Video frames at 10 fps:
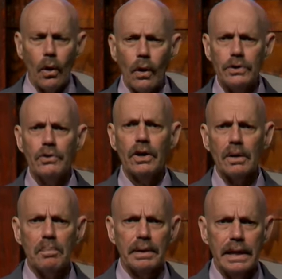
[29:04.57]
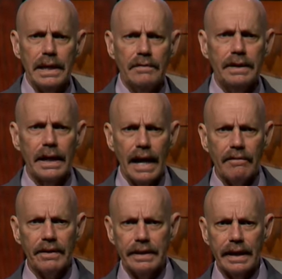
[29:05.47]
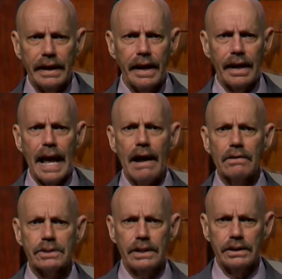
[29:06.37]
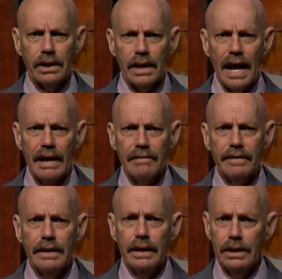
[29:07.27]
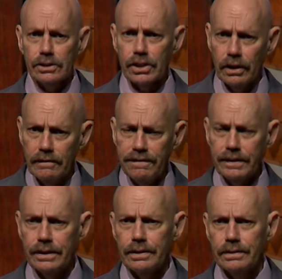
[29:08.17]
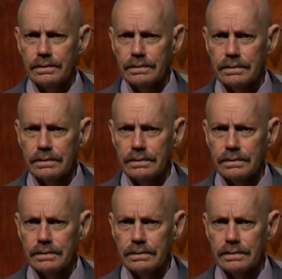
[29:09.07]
are you going to believe that everything he allows in your life is good for you